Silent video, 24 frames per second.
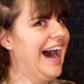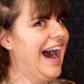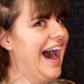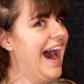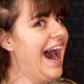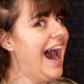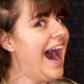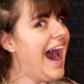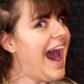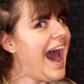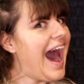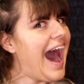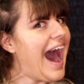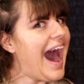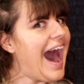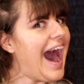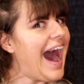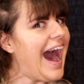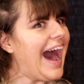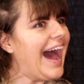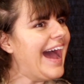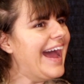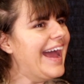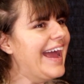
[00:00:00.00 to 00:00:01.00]
ah,
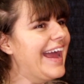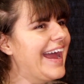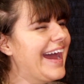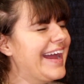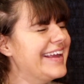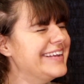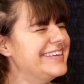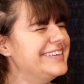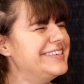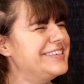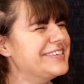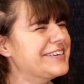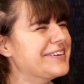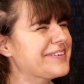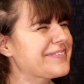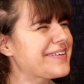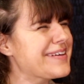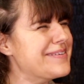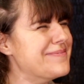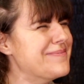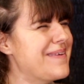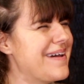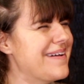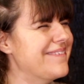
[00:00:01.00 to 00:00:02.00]
I don't
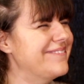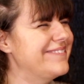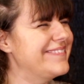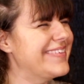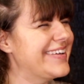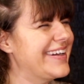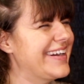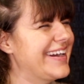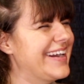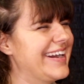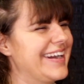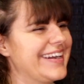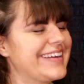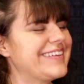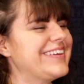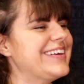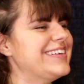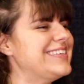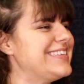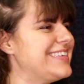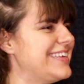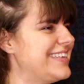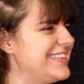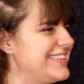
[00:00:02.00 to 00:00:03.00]
remember
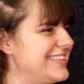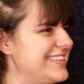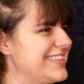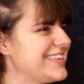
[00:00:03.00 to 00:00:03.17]
because